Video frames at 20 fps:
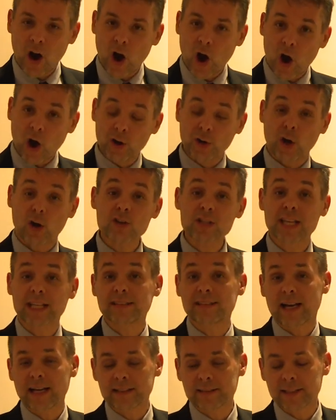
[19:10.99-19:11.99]
on Nostra
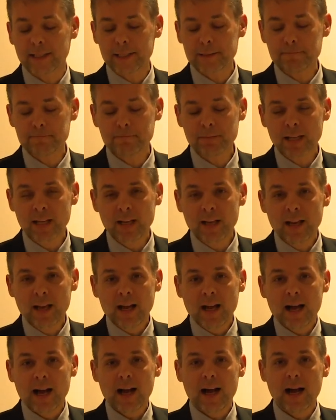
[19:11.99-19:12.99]

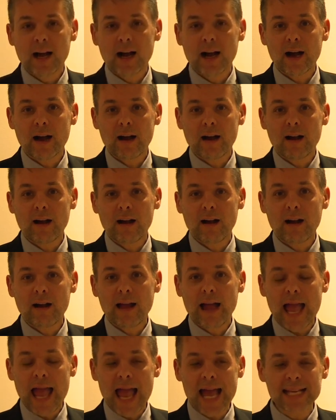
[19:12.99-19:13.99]
uh,
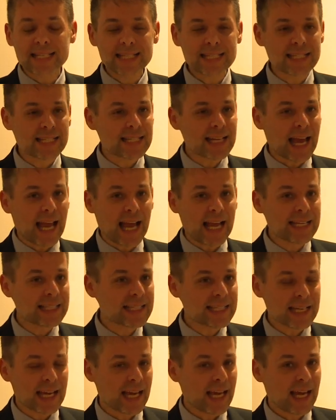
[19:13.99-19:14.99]
as,
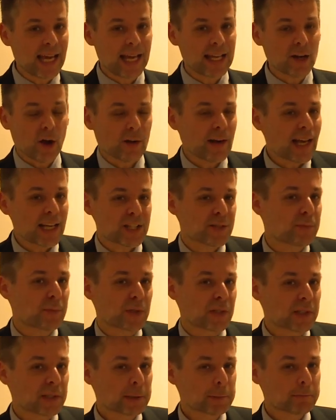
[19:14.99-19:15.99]
as a
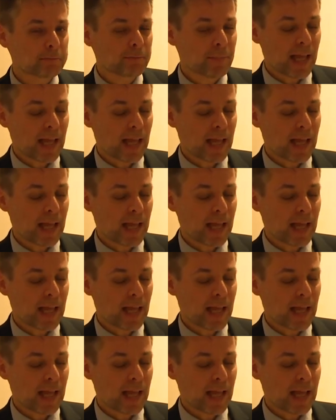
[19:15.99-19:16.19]
non-expert.